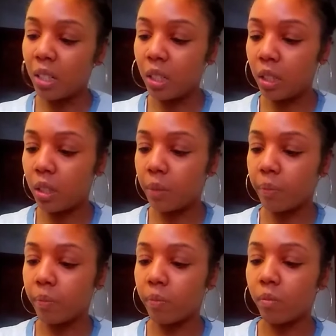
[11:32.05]
someone's
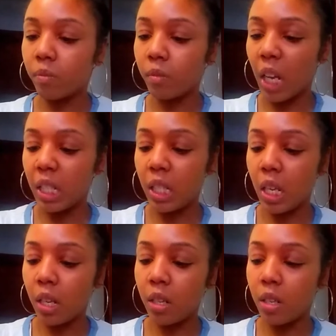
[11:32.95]
letting go of a
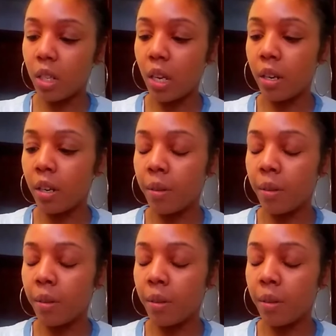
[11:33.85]
situation